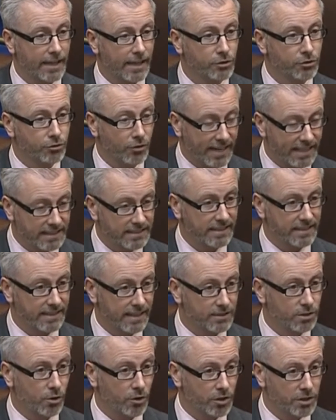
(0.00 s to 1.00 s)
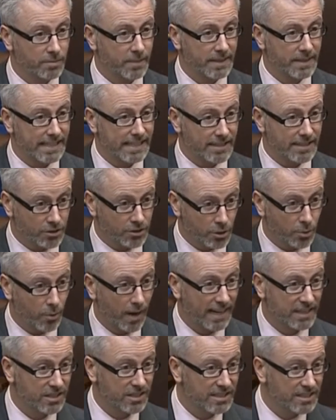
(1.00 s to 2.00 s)
tracing that's going to be needed to
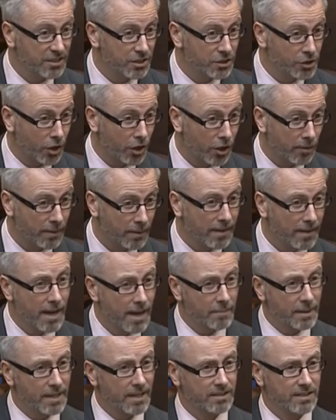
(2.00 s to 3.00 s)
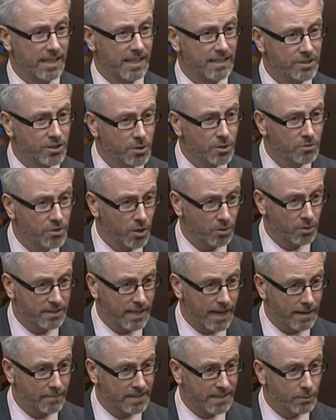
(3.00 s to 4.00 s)
actually determine, because as you know,
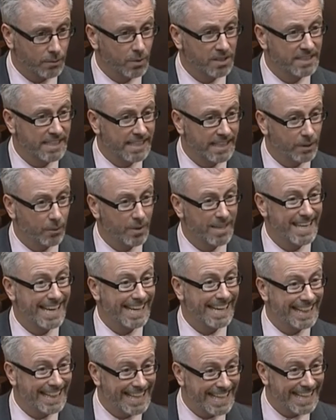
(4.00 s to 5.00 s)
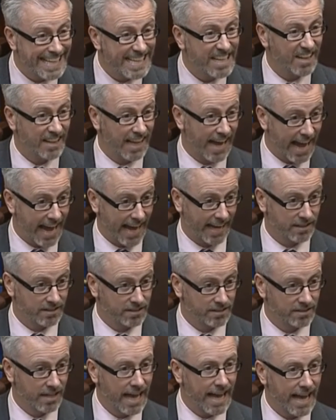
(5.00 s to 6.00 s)
Deputy, we're dealing with illegal
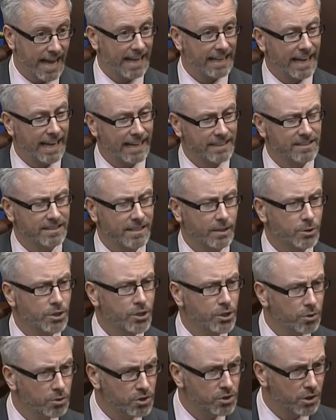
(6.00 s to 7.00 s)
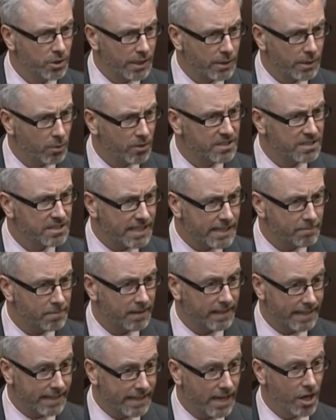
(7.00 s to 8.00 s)
acts that usually were
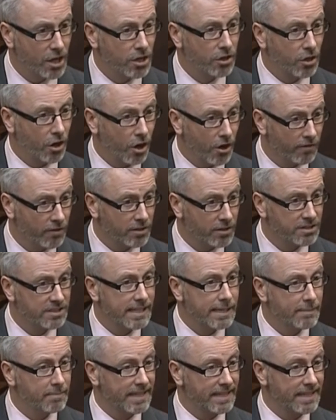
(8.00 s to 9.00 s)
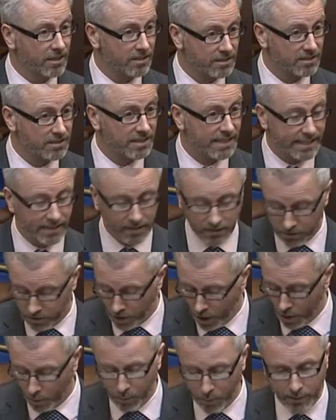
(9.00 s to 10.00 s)
deeply covered, deeply concealed.
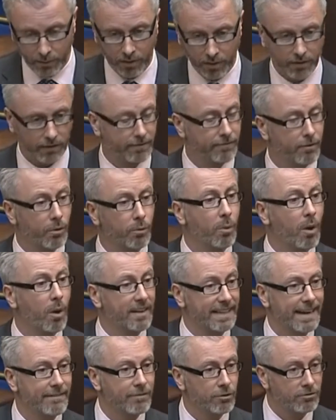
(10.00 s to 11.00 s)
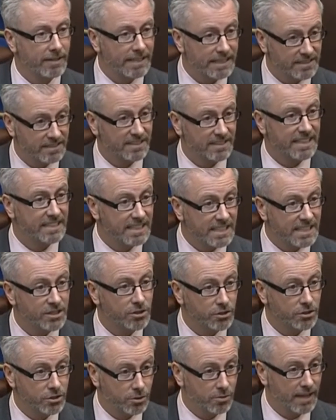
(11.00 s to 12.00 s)
For whatever reason, they didn't
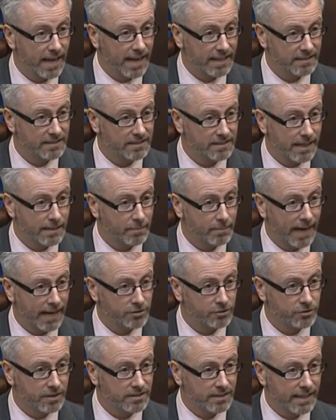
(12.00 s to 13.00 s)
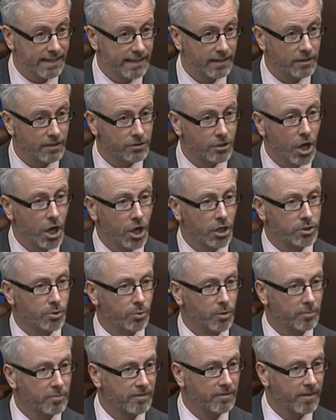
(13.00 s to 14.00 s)
do that in St Patrick's Guild. So
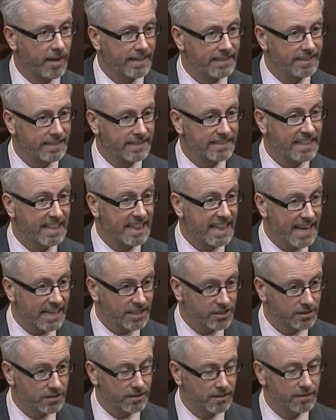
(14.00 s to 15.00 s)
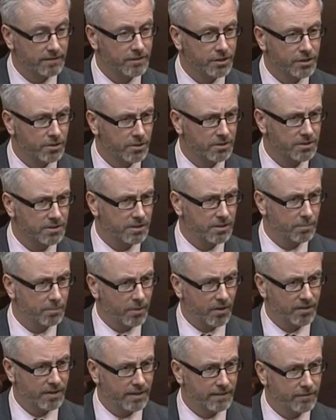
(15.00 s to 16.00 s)
we're providing the legislative tools in the
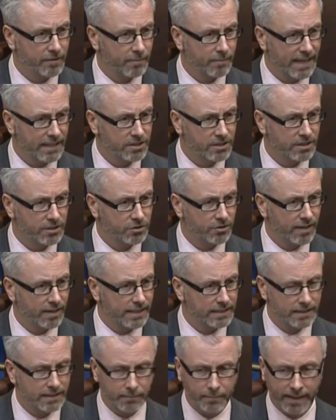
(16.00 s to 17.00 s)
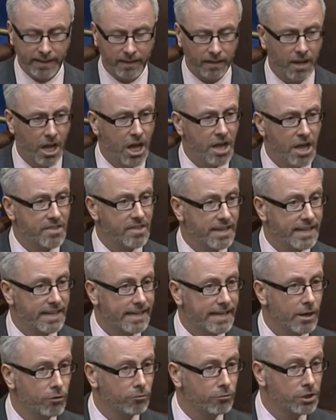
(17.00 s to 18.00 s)
Birth Information and Tracing Bill,
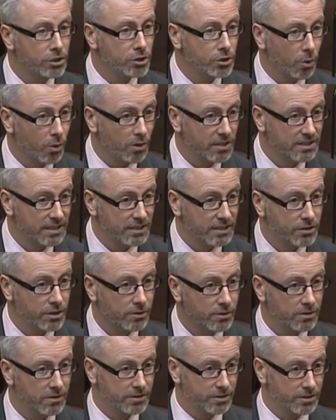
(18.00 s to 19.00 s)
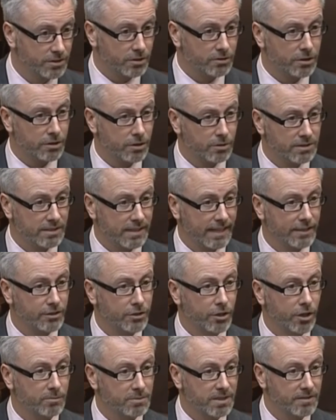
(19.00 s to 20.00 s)
the resourcing tools to TUSLA in
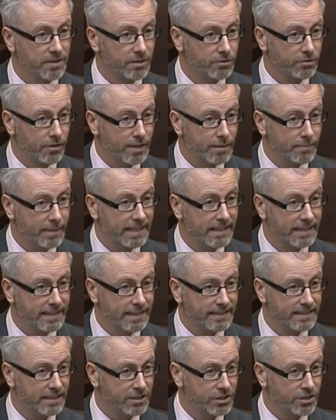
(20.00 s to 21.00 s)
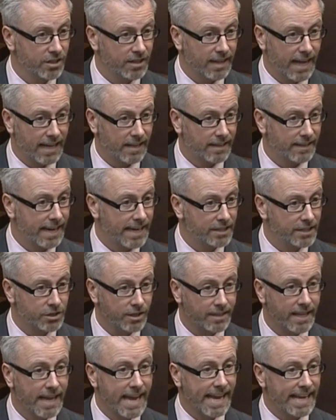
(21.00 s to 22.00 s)
terms of the 3 million additional
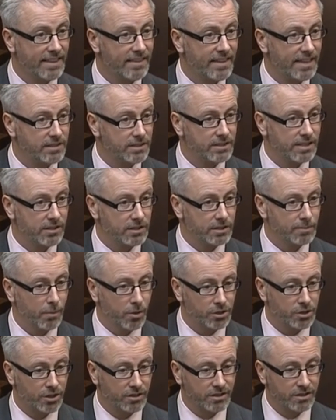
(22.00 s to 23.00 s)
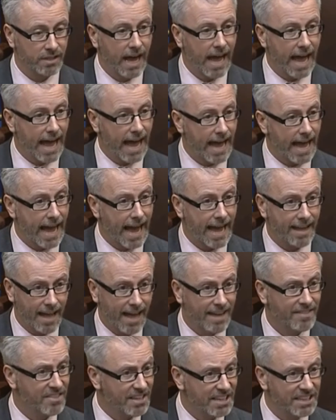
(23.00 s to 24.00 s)
allocation in this year's budget.
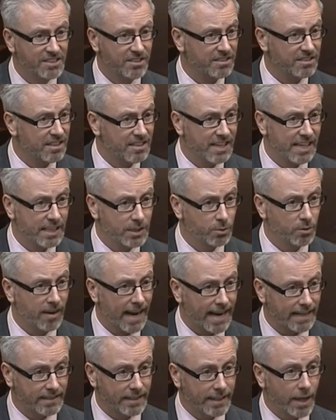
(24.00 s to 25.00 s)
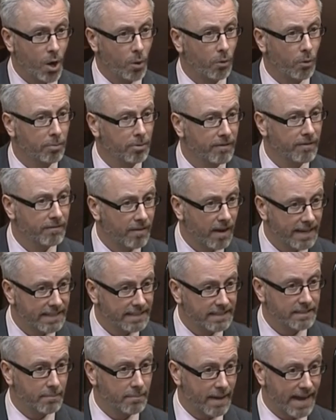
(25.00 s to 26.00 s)
And these are the things we're acting. We're
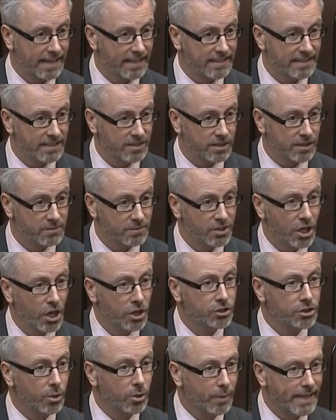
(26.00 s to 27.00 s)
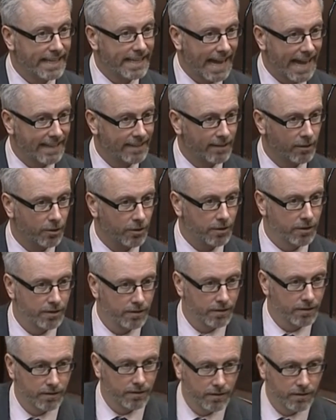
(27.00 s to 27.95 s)
providing the mechanisms so we can look.